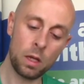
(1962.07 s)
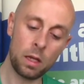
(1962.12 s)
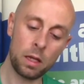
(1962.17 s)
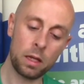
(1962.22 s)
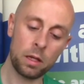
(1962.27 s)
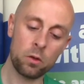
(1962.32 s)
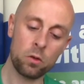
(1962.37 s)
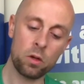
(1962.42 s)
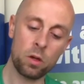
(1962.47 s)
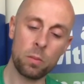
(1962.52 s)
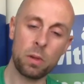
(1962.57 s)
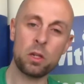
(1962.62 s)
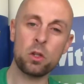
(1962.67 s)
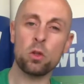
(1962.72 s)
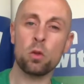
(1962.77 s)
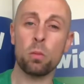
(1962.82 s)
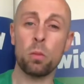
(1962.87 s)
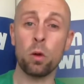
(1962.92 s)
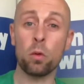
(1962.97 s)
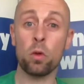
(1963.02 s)
Again, try and make
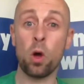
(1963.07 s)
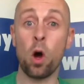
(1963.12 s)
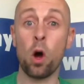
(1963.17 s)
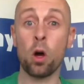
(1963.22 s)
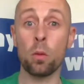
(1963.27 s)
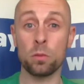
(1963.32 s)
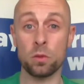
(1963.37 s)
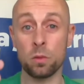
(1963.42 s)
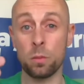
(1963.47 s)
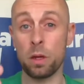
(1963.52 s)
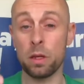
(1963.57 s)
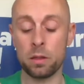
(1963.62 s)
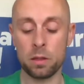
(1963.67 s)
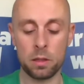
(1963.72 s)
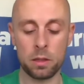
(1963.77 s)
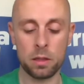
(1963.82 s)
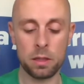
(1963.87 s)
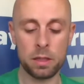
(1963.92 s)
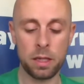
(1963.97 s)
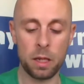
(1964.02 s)
sure both arms are
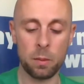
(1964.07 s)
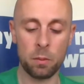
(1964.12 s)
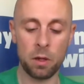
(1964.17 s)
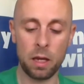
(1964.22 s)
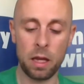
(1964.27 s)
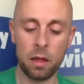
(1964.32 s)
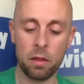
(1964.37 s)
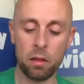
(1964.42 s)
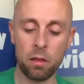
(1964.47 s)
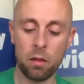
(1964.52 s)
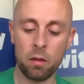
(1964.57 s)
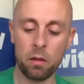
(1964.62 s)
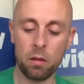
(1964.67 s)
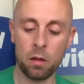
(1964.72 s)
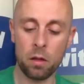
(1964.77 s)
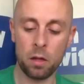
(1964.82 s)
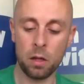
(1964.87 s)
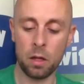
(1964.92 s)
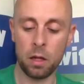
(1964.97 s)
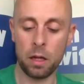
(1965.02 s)
basically the same length,
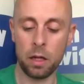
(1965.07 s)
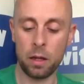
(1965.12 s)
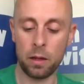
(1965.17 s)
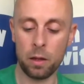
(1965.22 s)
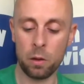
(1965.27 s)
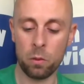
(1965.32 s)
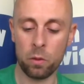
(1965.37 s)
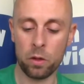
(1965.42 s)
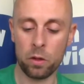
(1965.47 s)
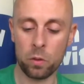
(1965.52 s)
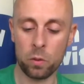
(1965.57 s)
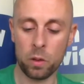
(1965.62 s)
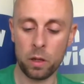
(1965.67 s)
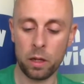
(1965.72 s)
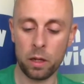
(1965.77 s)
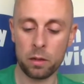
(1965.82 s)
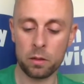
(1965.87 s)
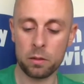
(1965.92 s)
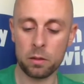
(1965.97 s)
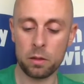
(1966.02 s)
and that way you'll
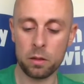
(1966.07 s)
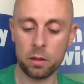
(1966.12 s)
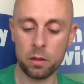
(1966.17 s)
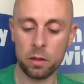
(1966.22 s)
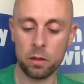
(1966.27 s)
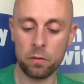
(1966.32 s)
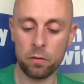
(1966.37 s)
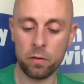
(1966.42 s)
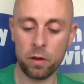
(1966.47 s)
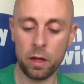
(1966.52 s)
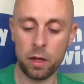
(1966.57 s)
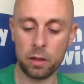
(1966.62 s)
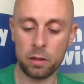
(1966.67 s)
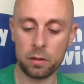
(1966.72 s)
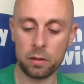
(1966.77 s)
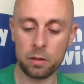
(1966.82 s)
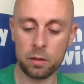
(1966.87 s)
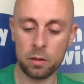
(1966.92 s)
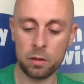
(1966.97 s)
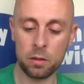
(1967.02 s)
get the
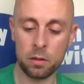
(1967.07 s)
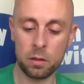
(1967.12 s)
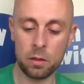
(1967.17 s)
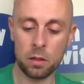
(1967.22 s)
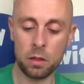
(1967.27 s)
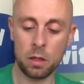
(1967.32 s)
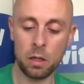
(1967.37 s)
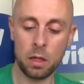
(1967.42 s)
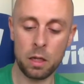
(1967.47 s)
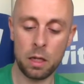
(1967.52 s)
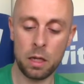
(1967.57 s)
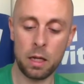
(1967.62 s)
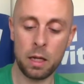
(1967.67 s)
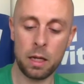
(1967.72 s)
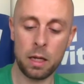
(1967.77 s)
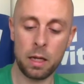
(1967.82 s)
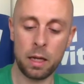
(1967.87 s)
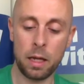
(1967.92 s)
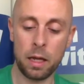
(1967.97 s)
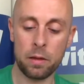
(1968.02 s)
effect.
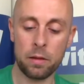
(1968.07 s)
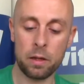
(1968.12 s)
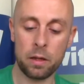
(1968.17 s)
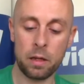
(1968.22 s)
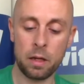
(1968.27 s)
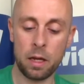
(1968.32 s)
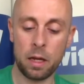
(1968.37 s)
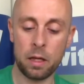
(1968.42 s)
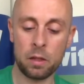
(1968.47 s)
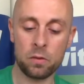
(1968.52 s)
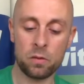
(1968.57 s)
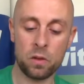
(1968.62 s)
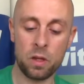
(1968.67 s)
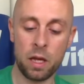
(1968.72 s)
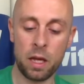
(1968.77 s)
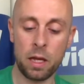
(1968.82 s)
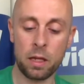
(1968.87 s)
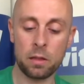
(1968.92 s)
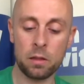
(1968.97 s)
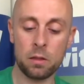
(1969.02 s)
And then as for the
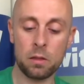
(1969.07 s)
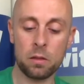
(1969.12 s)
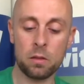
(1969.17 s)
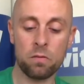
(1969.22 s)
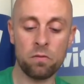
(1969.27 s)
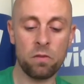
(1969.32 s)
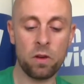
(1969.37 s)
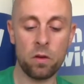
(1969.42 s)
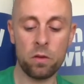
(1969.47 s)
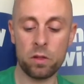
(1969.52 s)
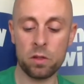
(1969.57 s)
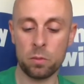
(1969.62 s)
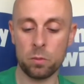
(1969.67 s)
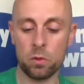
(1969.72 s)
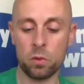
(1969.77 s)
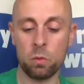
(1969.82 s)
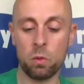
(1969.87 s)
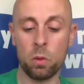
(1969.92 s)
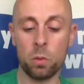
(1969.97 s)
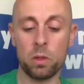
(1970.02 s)
hands, very similar
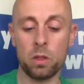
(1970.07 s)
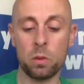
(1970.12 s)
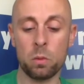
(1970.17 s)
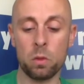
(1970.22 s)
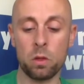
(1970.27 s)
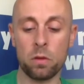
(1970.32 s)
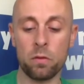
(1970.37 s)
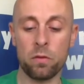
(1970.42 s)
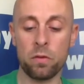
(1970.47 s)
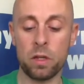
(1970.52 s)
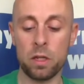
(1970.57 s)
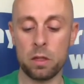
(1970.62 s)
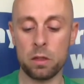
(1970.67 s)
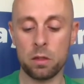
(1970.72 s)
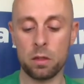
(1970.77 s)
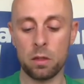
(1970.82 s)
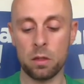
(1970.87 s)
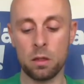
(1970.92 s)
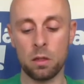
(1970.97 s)
to what we did with the feet.